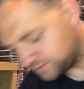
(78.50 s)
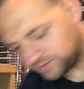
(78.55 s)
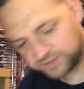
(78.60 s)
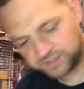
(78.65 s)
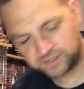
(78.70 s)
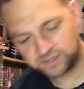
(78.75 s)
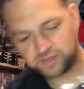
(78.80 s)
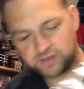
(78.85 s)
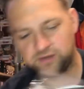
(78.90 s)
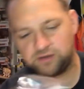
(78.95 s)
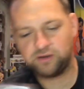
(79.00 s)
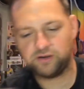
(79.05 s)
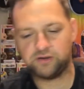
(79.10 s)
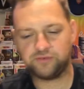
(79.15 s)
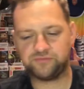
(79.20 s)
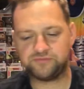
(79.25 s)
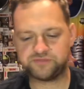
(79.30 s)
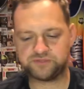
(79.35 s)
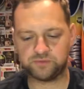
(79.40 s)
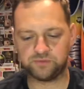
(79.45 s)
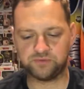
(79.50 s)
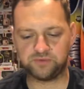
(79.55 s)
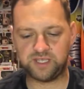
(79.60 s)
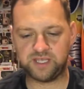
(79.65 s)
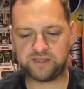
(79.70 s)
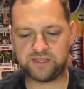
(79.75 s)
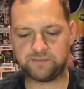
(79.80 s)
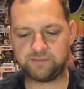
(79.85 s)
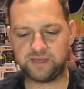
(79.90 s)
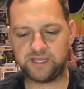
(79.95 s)
they are off. So we'll get
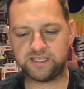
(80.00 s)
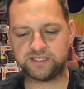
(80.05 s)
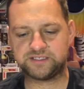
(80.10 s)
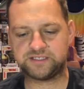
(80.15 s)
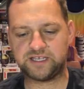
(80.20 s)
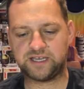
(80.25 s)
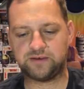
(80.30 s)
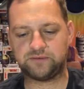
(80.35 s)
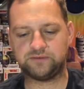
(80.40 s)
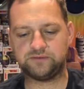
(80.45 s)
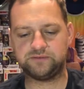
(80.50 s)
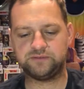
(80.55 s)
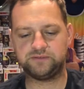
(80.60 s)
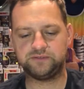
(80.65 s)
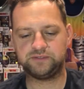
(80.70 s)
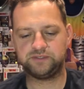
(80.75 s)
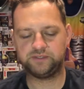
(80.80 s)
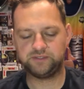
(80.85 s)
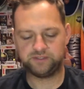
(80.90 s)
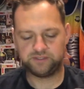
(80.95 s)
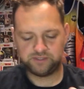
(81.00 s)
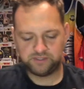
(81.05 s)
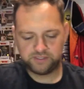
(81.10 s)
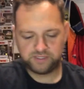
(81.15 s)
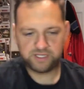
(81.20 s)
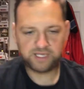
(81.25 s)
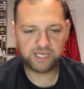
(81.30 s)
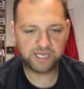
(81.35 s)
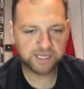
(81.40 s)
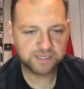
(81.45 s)
them legs out,
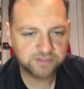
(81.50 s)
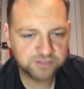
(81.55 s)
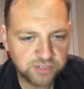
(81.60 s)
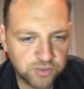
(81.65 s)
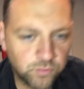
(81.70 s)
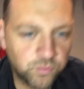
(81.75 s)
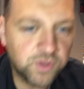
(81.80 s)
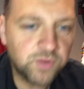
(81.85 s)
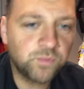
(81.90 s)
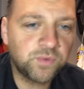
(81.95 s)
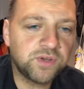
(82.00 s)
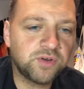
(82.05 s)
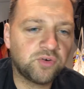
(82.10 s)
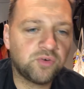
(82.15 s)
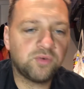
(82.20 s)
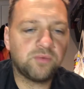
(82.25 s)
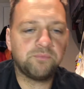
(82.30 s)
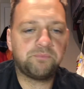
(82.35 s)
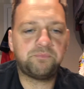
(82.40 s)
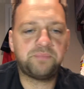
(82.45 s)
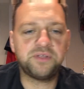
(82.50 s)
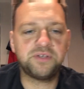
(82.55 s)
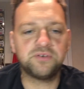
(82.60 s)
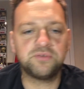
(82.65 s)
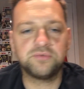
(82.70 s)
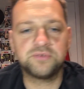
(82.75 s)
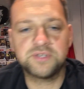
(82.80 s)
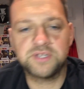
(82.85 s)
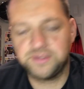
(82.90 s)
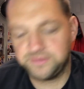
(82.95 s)
and we will
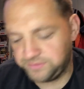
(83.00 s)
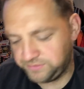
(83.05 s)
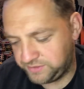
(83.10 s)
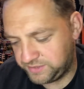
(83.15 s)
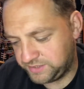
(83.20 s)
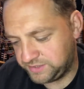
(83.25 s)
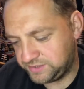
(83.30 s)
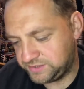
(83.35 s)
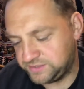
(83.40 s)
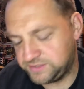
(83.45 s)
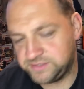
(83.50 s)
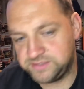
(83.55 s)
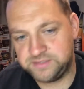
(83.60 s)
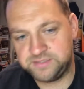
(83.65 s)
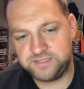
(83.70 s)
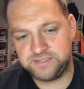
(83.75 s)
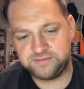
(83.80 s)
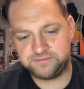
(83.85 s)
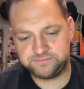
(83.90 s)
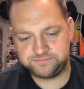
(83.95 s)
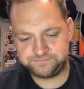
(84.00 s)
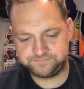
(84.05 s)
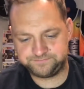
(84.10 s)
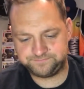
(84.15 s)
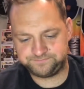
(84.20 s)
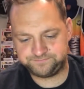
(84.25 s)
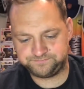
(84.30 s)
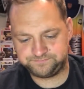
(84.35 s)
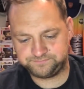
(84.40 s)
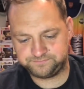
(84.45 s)
build this. Now,
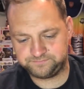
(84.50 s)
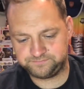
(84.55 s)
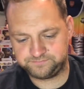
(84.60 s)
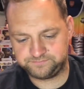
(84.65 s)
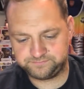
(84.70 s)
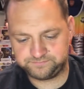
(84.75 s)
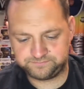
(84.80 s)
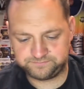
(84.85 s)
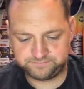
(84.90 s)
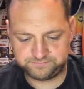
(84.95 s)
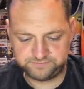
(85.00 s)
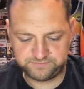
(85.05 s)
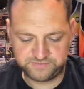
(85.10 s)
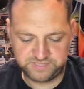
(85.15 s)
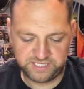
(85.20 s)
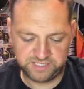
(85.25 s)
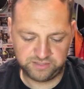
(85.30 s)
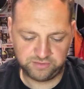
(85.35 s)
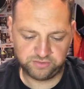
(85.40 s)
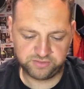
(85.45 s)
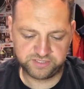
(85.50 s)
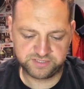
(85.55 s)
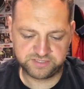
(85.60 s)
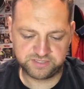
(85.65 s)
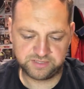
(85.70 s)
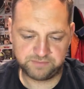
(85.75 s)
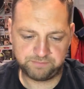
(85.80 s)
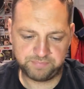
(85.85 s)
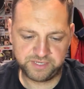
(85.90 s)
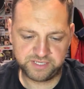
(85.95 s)
Teddy Long isn't
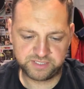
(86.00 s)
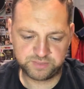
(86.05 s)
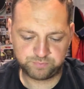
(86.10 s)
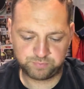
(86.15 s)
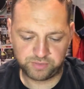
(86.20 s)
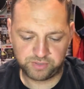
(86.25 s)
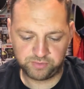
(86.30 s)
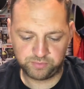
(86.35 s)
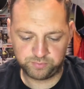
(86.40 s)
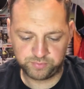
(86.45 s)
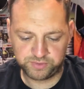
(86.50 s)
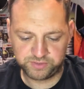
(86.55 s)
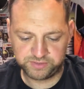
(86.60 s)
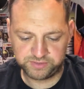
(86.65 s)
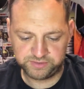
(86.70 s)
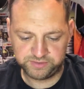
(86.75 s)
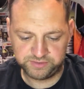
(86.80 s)
the biggest bloke, but